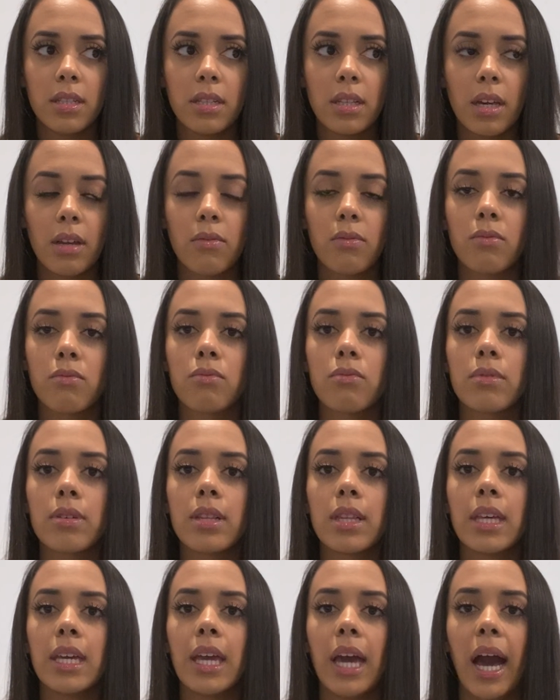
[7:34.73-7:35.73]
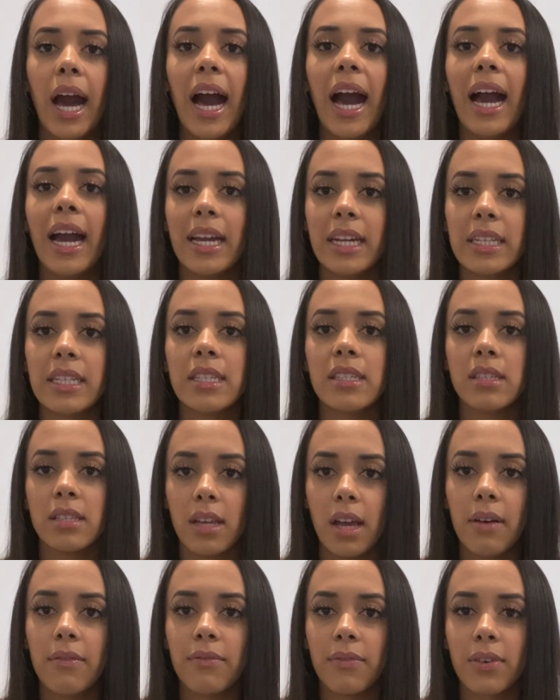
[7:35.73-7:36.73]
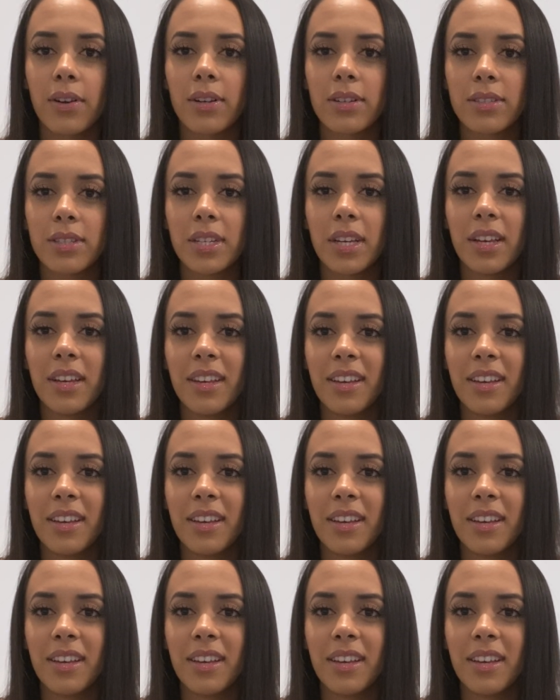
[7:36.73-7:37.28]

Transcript: like really high discomfort.